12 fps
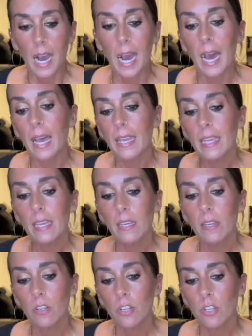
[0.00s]
I
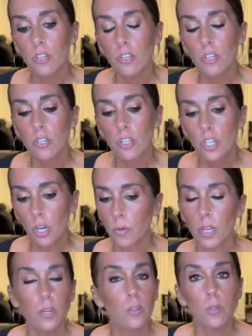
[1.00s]

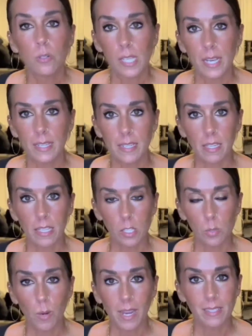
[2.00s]
don't know whose idea
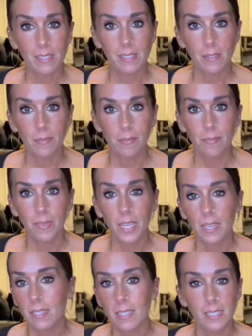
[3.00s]
this was.
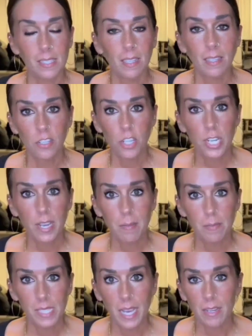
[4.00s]
And unless Alicia
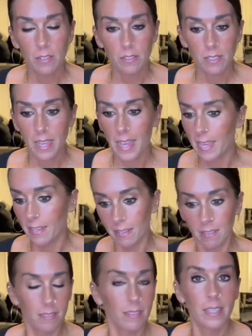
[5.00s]
comes out
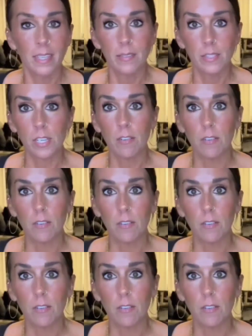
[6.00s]
and gives a full...